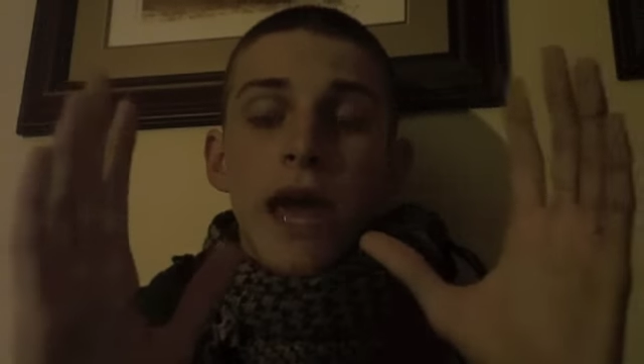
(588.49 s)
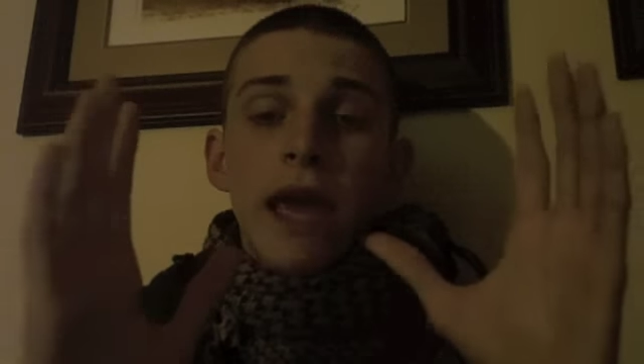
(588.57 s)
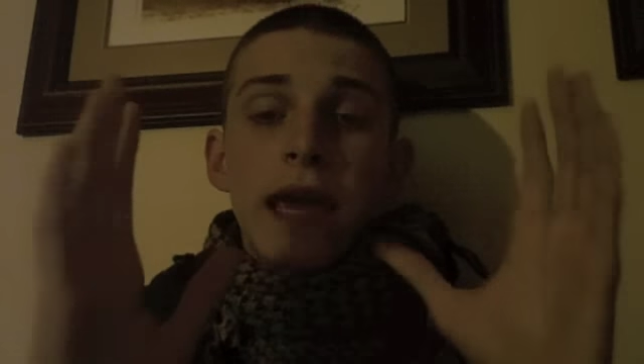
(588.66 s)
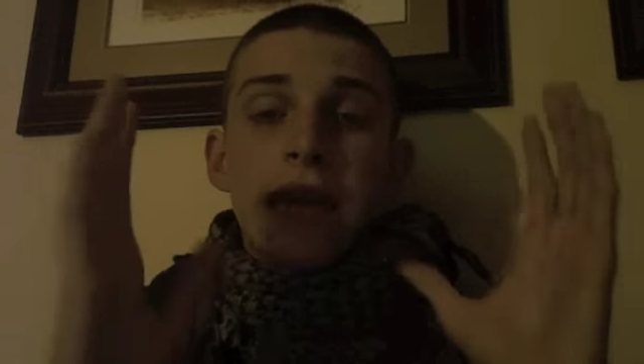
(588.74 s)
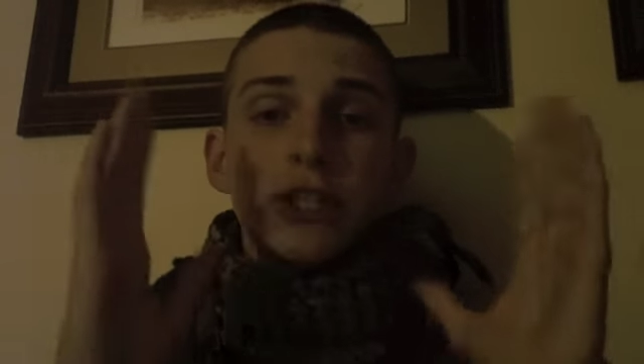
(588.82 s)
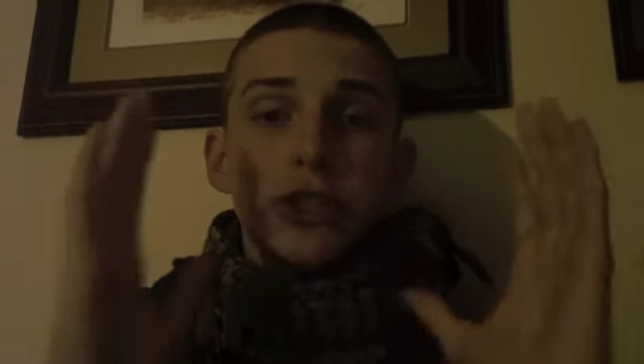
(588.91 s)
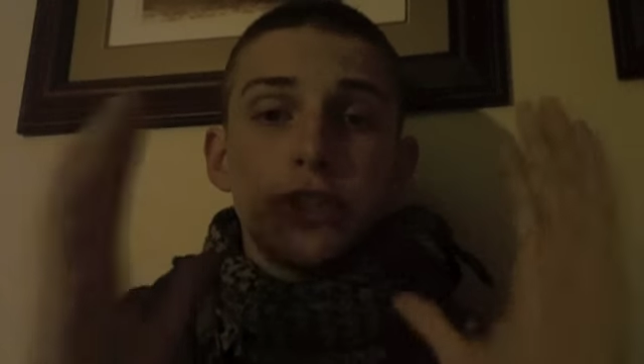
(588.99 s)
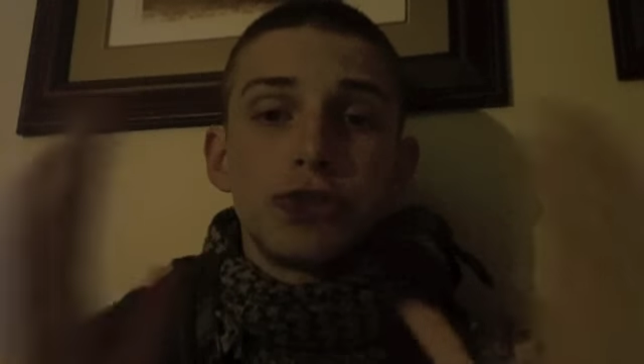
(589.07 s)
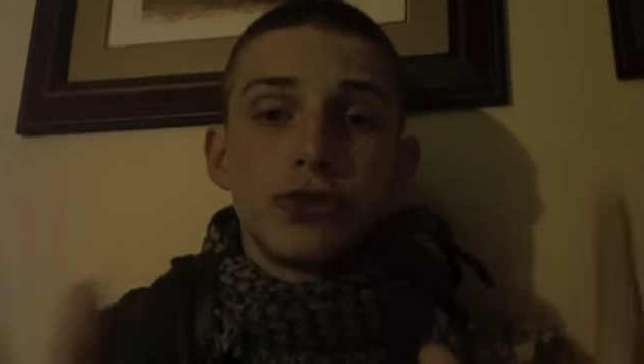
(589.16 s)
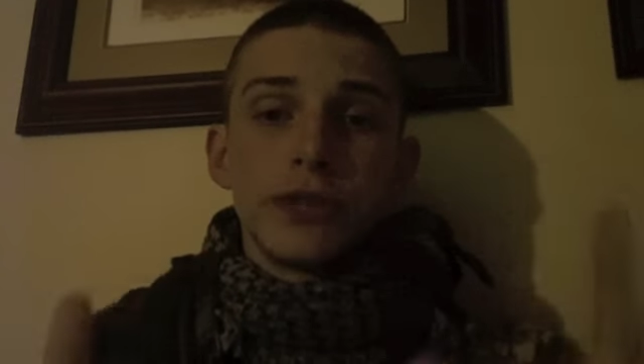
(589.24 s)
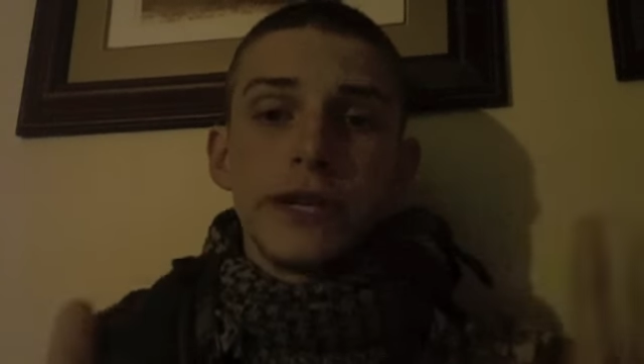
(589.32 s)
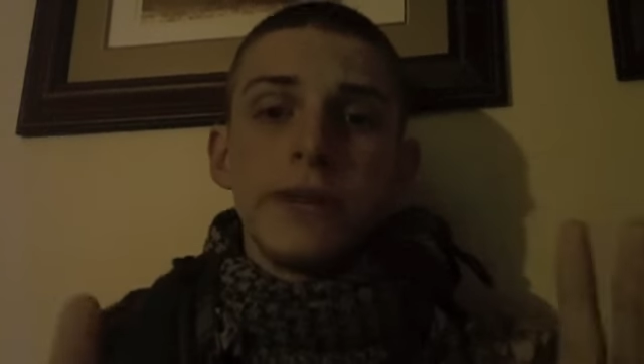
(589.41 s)
a
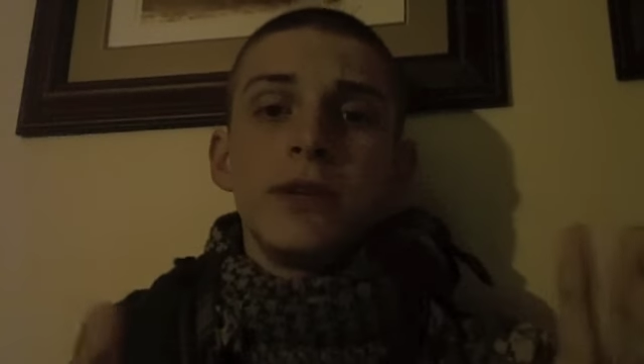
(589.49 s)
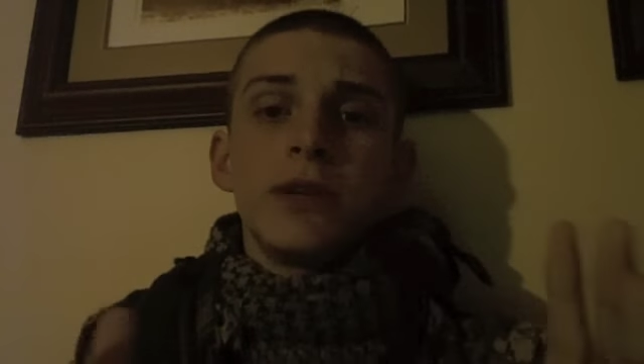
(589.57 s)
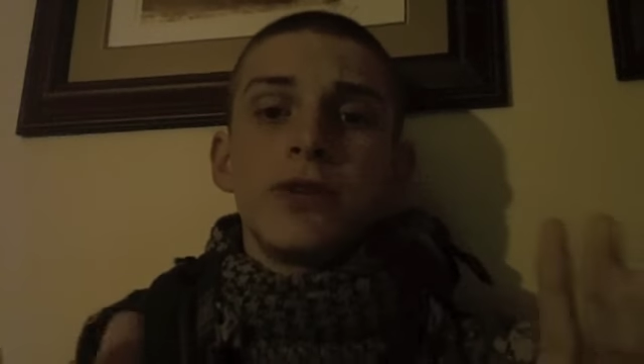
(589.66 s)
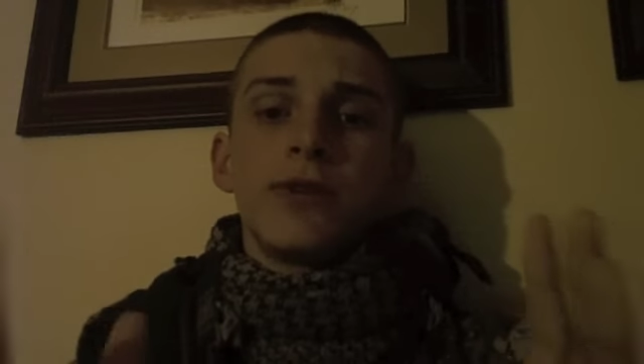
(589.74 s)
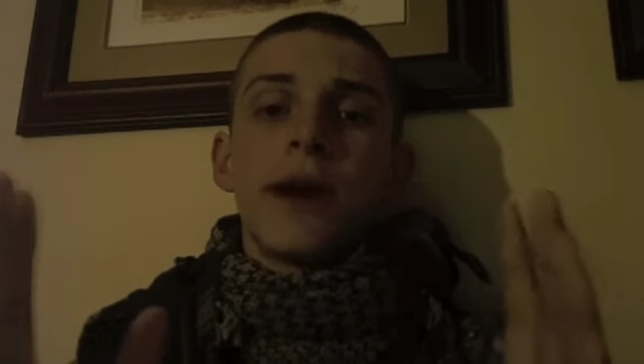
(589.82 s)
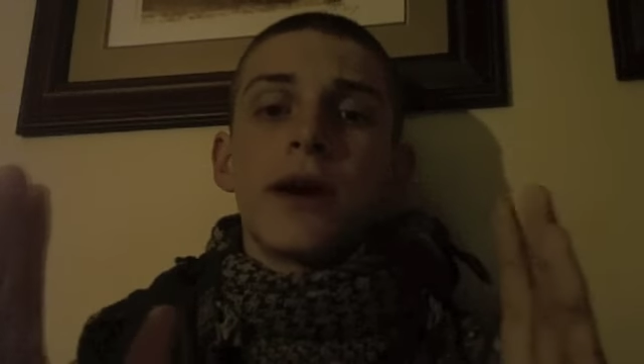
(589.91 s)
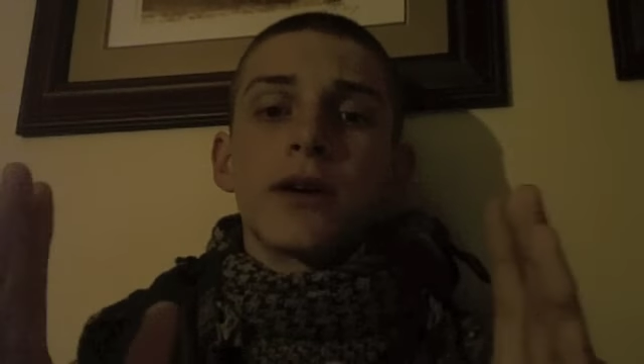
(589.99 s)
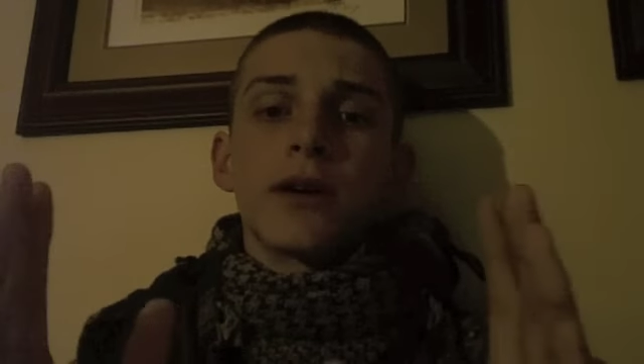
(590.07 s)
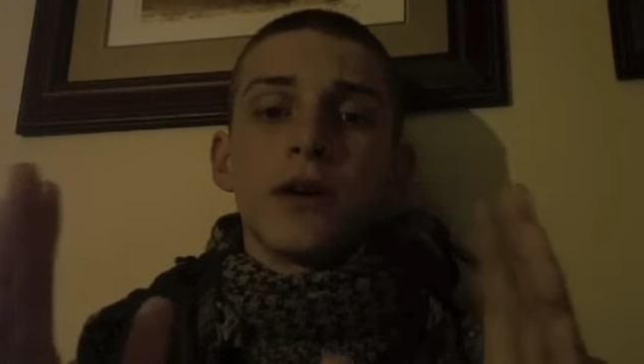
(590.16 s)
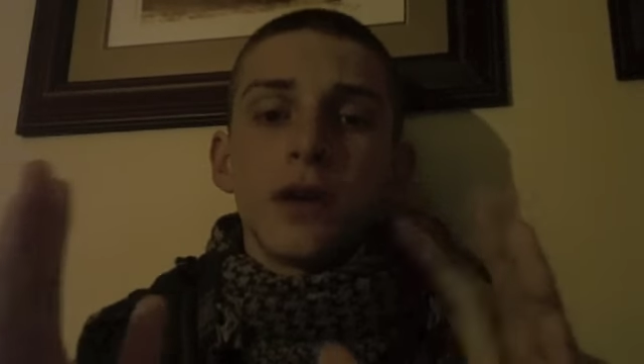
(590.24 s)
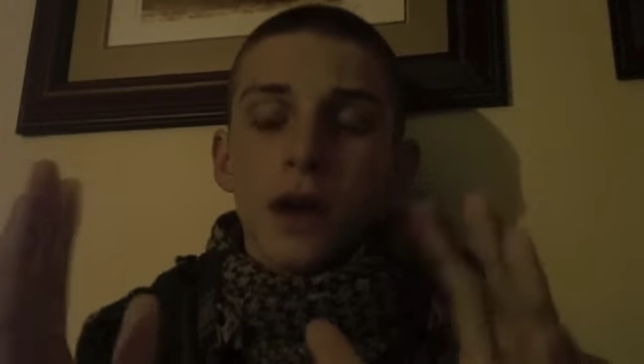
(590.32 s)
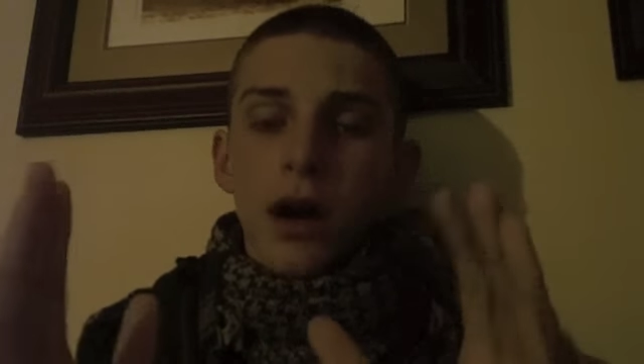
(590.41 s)
extremely rare
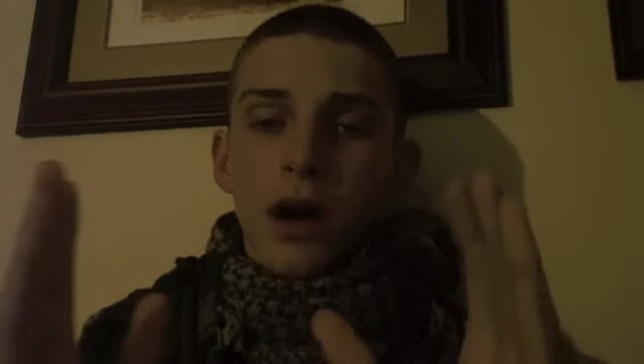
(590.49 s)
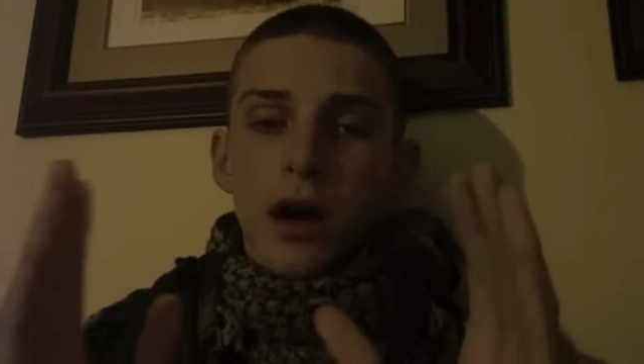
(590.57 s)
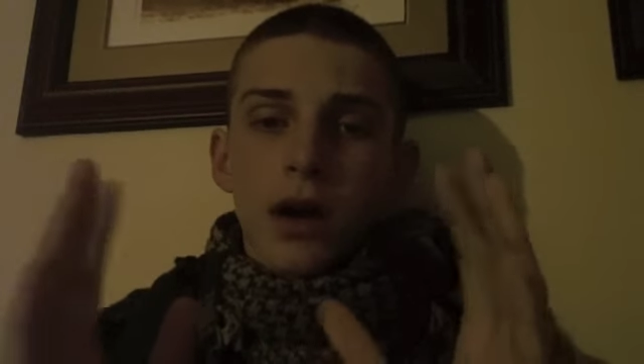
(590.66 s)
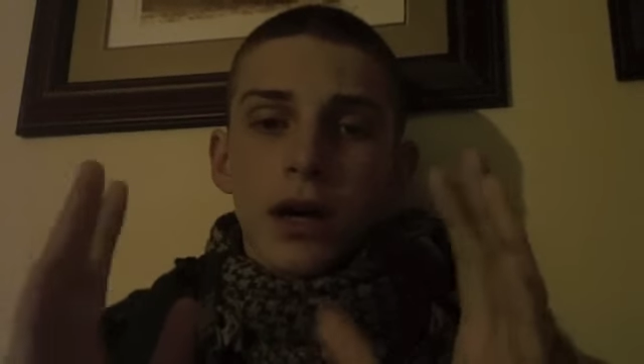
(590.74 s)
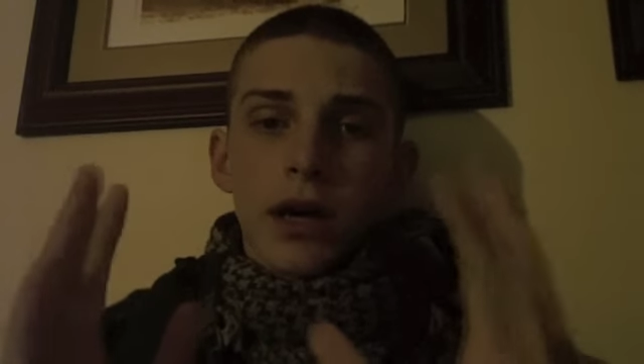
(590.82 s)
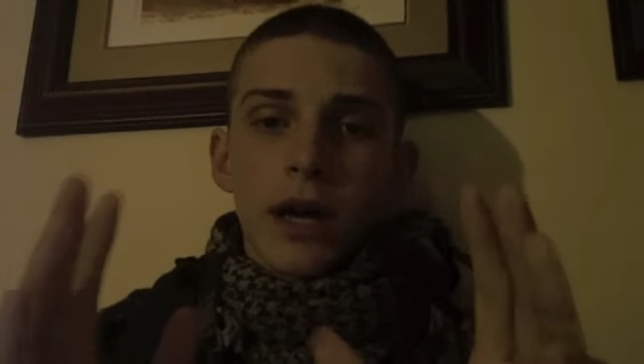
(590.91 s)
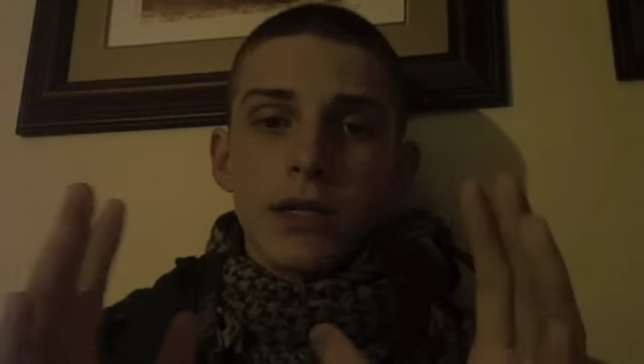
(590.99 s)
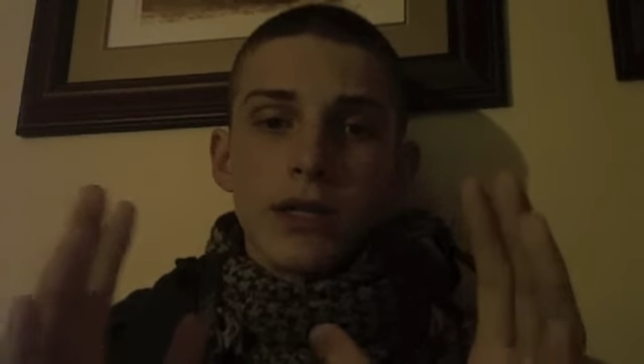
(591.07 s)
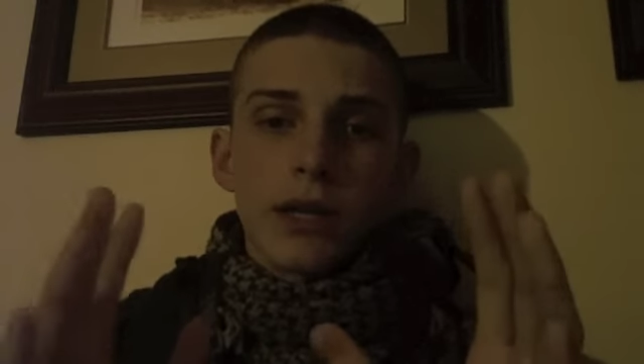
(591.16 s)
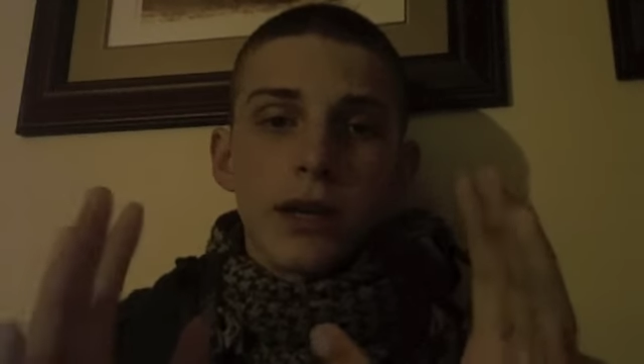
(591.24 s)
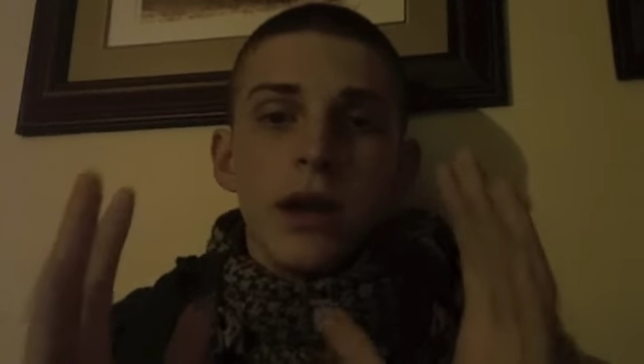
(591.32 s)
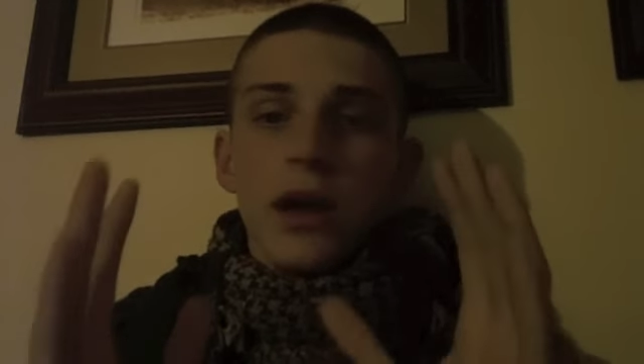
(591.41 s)

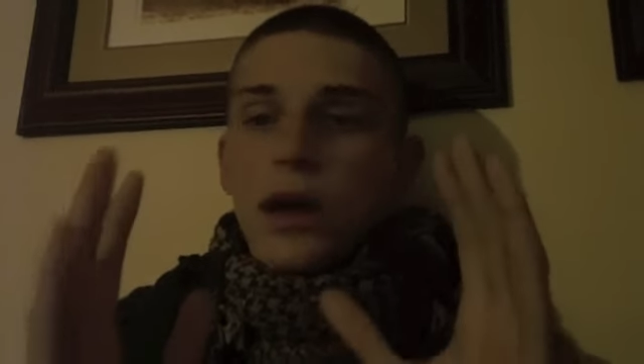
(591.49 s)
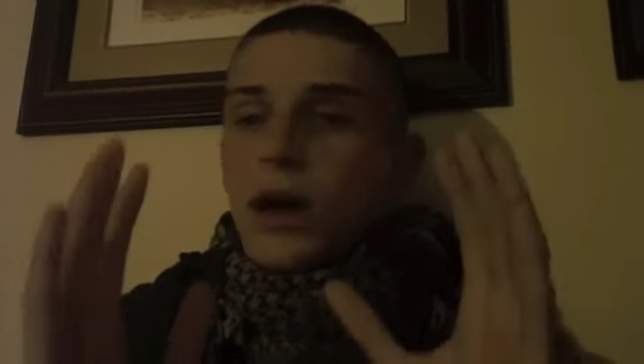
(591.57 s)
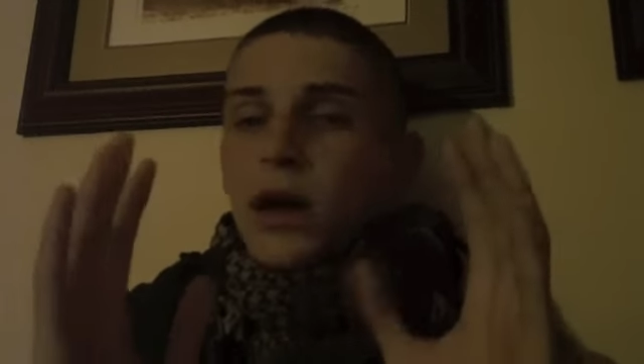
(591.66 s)
occasion.